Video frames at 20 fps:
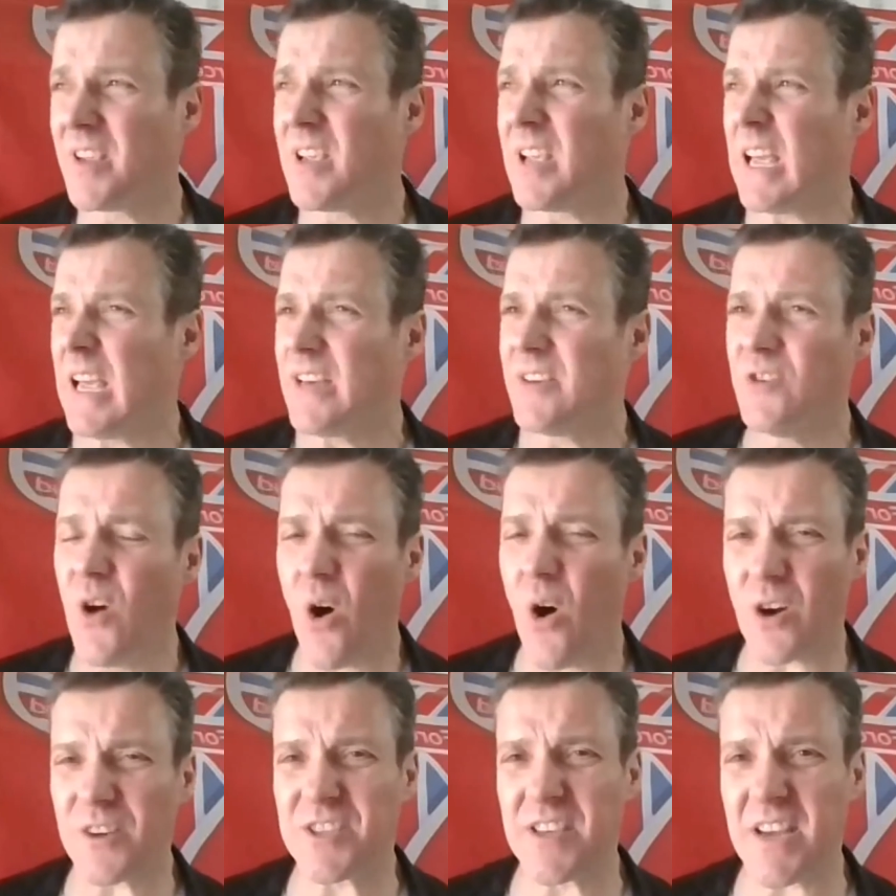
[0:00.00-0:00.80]

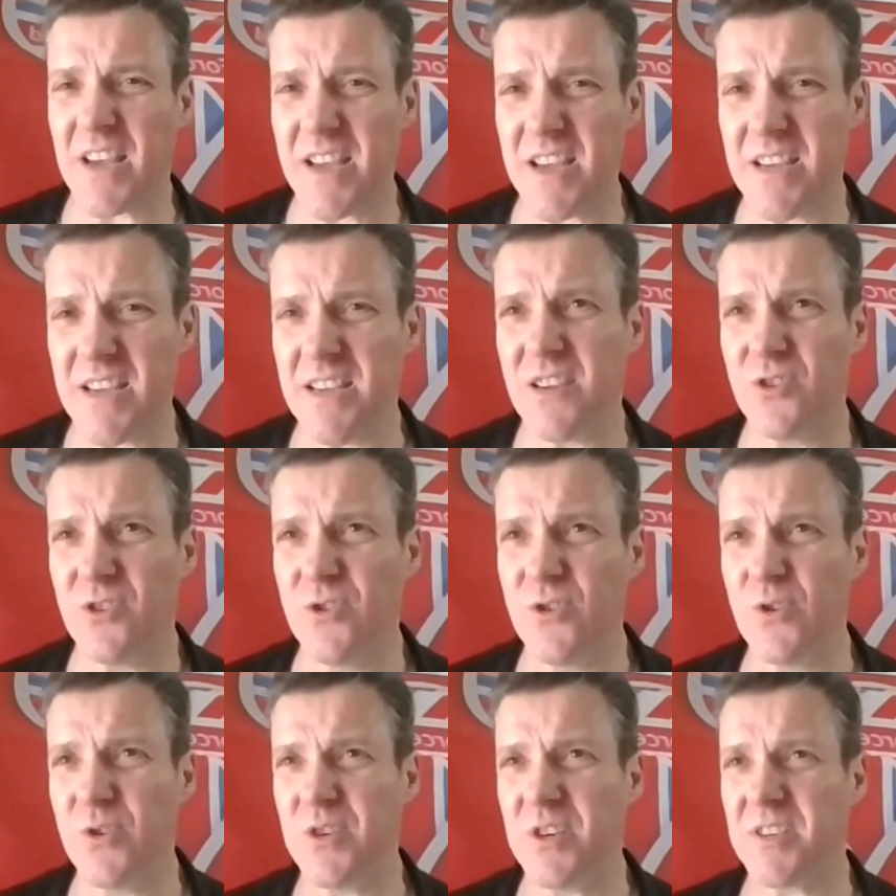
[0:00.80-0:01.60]
not a
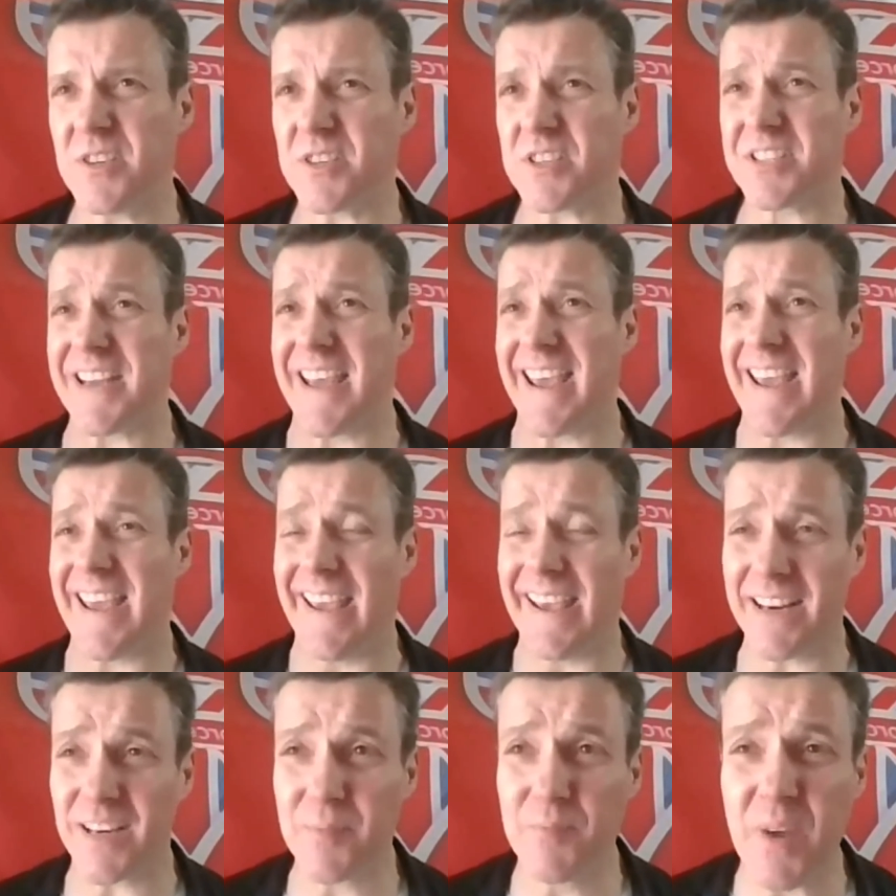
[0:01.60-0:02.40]
Unionist
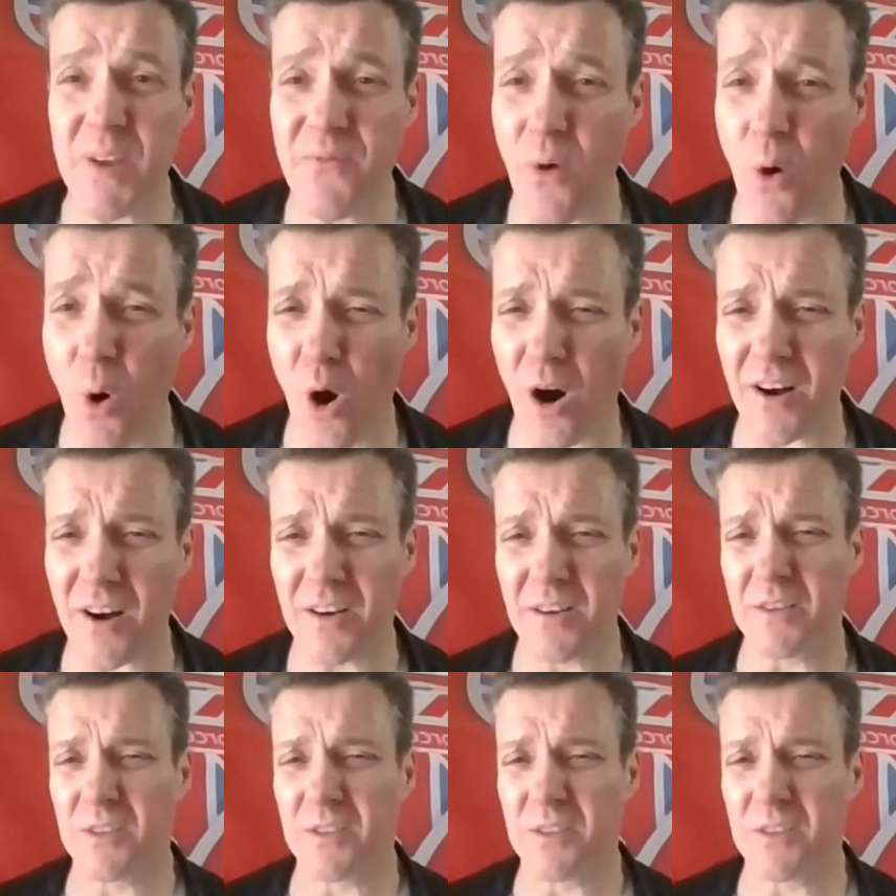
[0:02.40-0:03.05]
herbivore.